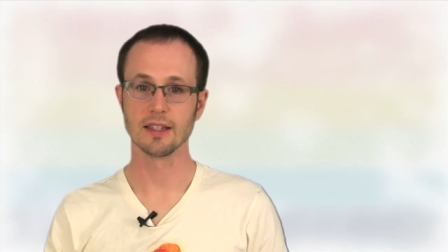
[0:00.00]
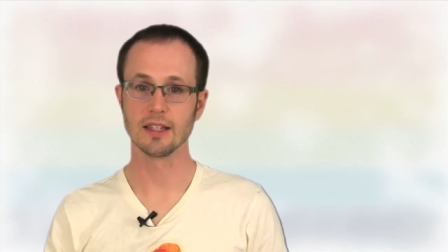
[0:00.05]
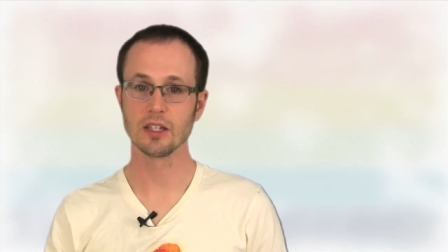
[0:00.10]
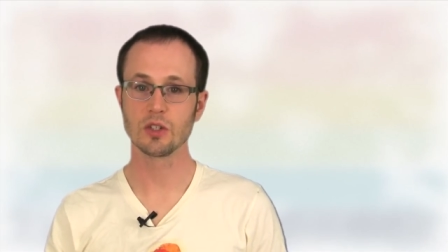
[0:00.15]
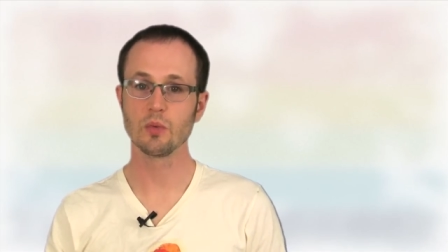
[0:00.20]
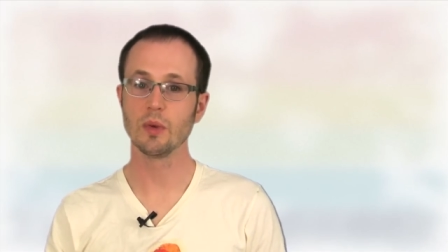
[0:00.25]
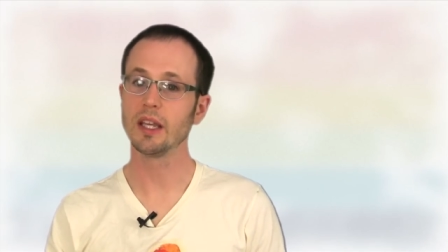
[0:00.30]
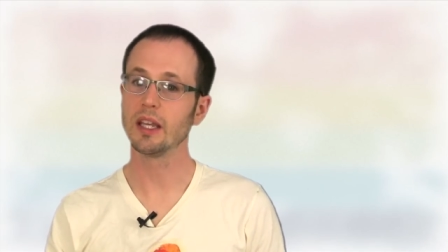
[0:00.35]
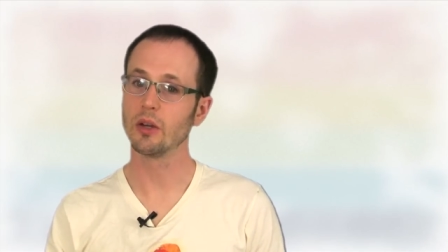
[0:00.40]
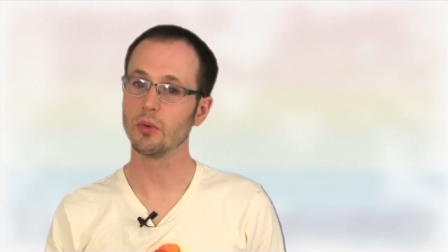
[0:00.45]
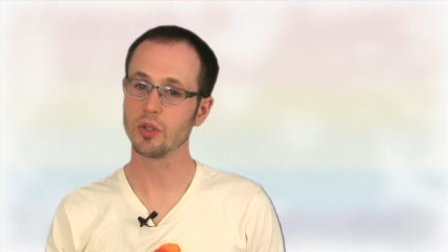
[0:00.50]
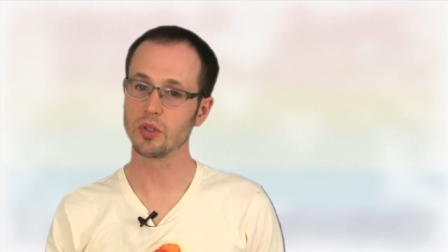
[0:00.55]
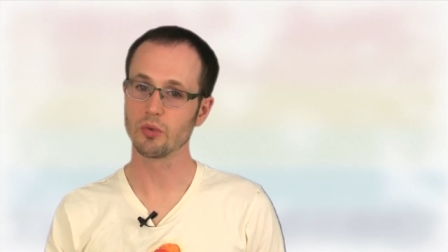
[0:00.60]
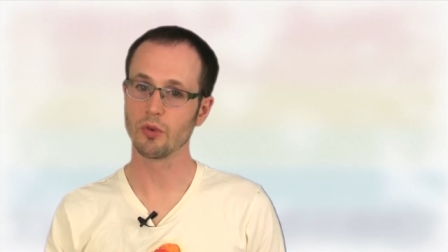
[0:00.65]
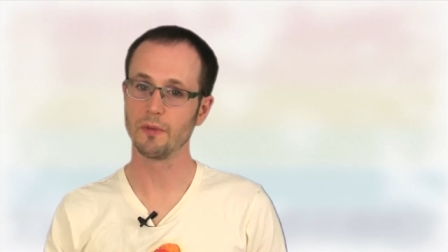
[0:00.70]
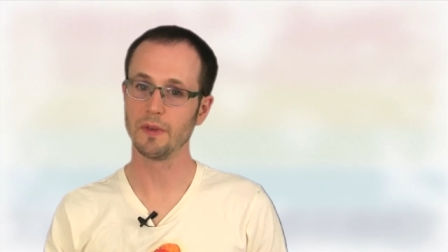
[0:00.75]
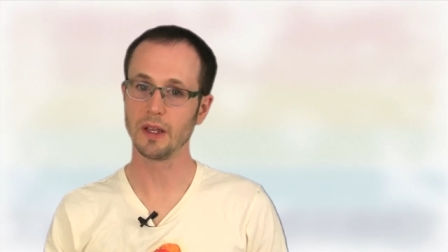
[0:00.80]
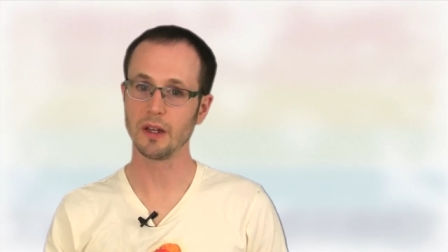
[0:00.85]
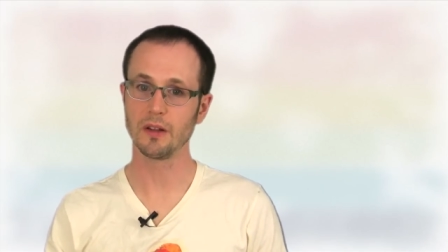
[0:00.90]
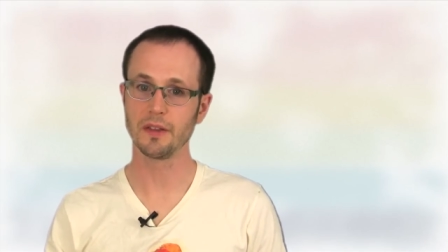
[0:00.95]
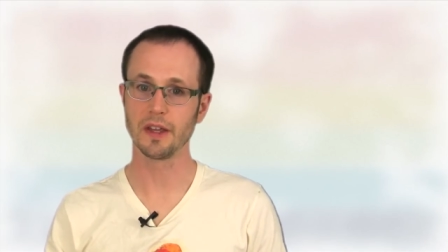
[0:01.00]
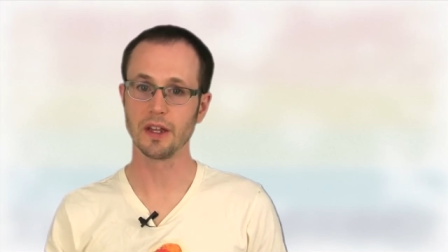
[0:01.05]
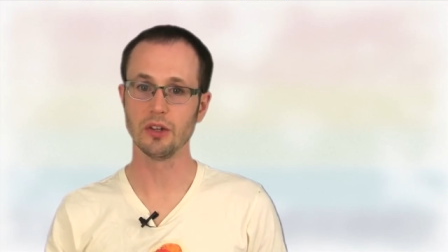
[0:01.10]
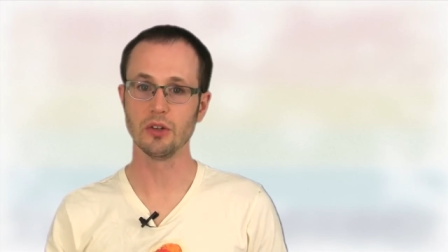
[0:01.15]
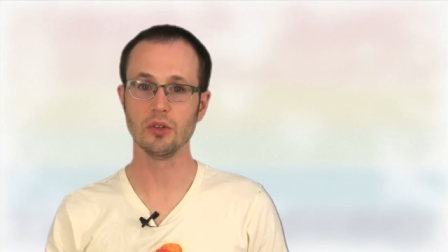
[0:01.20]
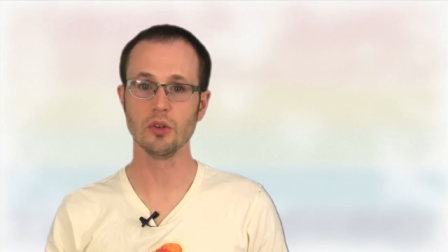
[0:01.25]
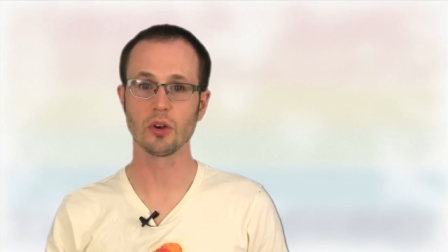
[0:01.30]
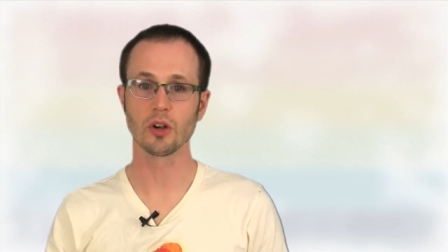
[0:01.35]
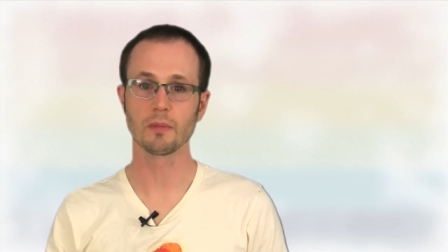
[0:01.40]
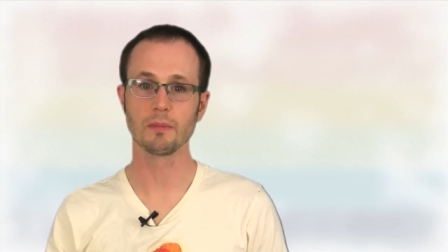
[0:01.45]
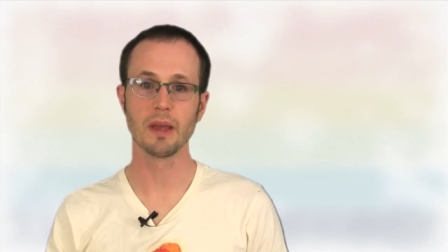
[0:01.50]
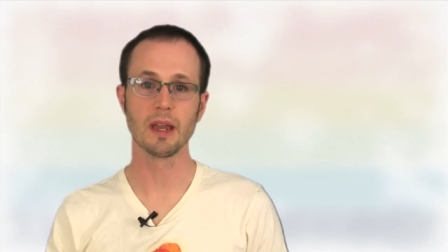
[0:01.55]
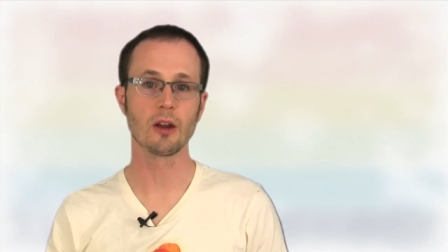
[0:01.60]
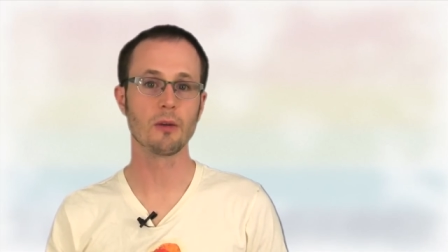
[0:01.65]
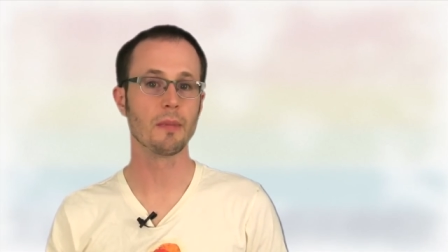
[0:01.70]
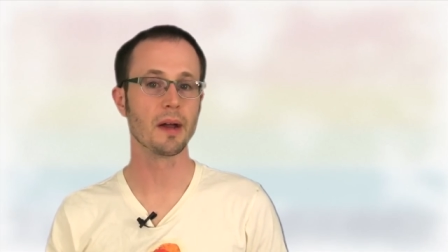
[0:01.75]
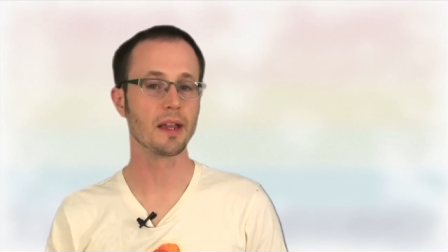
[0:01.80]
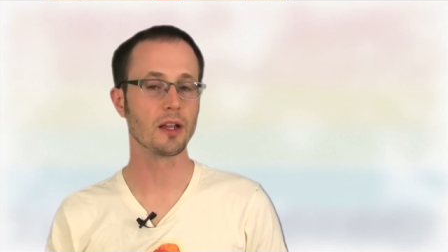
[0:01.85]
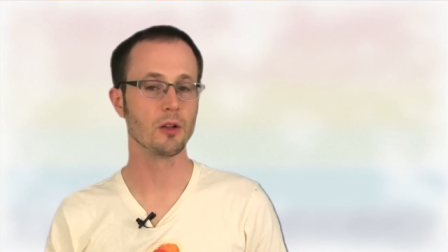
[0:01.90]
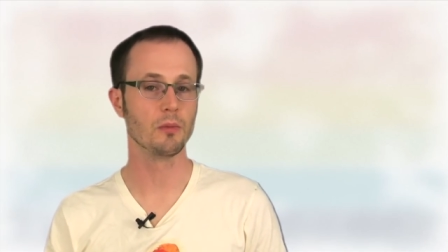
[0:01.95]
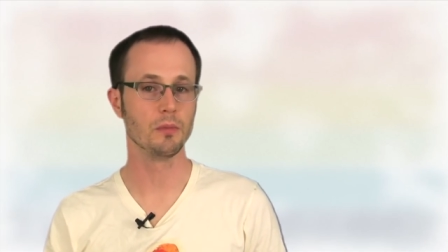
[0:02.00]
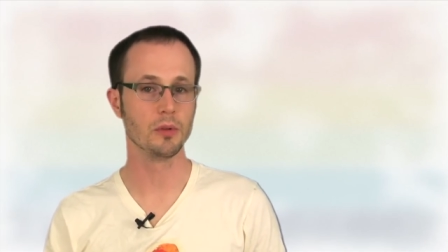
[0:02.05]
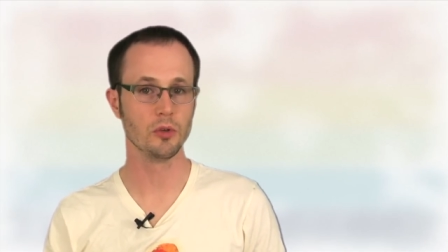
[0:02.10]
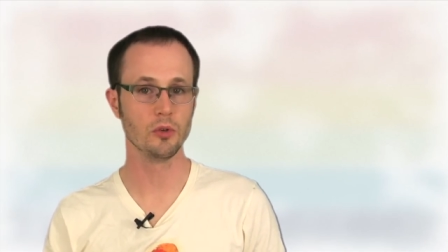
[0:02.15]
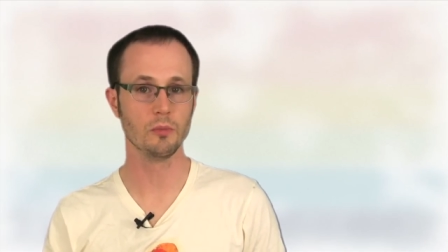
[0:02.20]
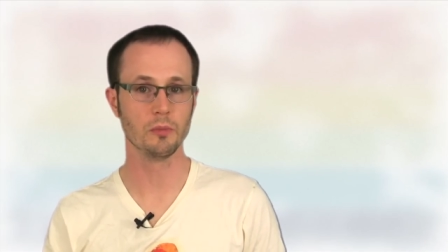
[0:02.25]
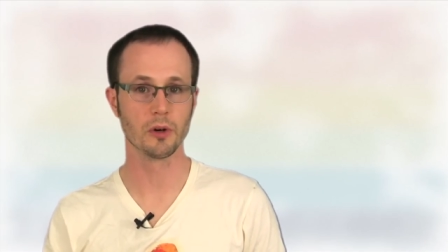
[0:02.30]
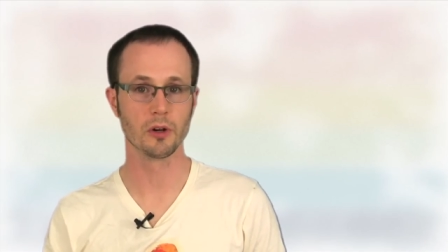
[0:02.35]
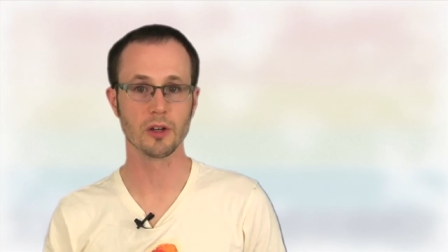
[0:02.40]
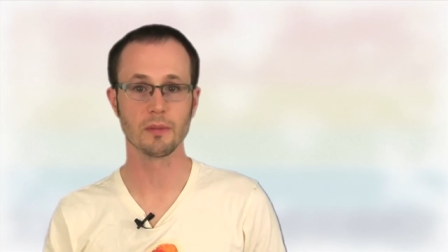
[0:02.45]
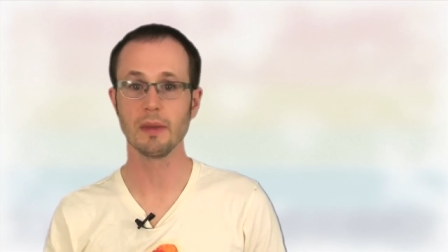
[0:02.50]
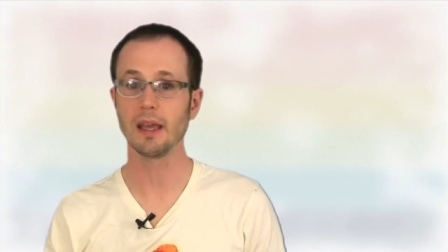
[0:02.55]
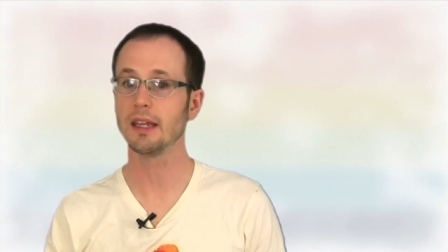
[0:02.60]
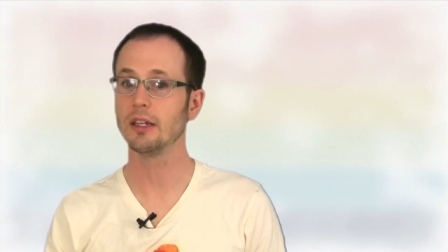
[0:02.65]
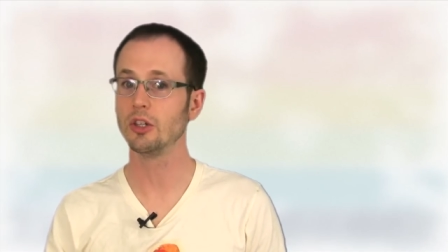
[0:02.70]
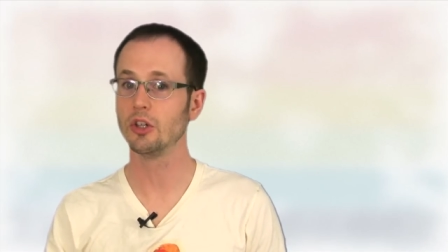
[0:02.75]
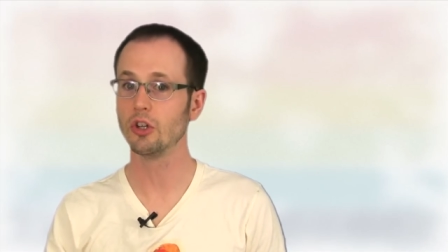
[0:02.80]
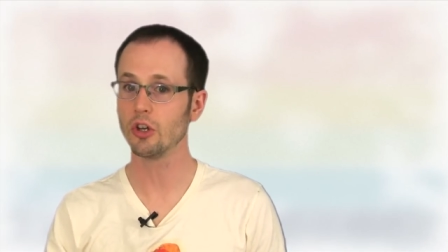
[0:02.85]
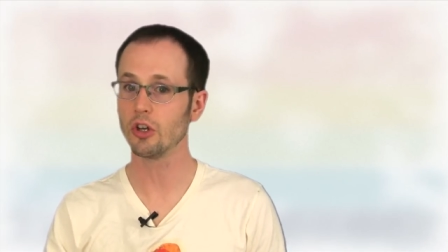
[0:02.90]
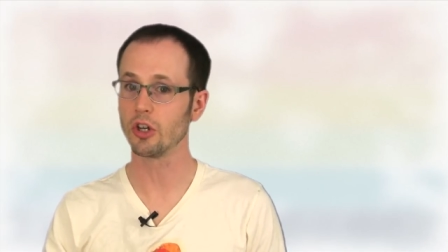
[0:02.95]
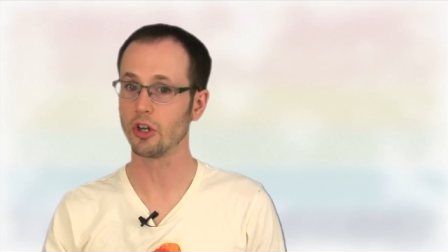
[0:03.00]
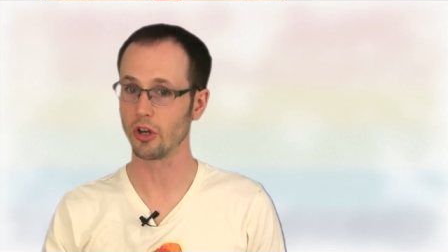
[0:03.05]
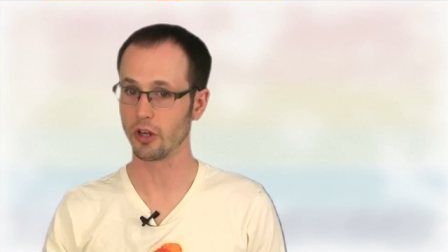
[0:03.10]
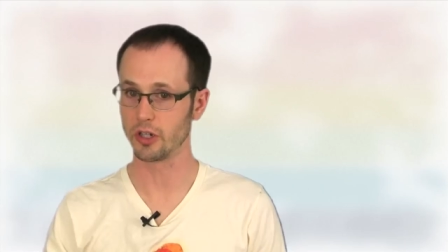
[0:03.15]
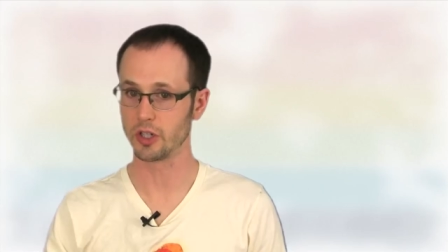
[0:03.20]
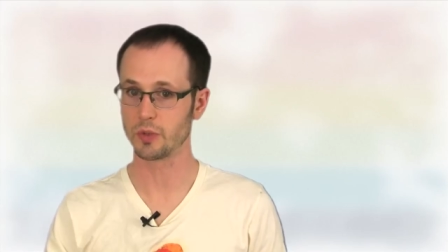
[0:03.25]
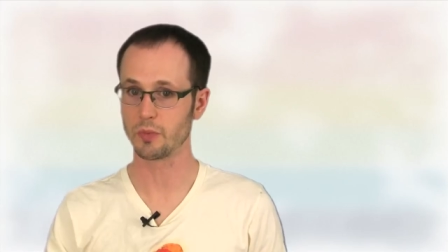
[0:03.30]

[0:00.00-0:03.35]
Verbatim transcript: This week it was revealed that New York Mayor Michael Bloomberg made good on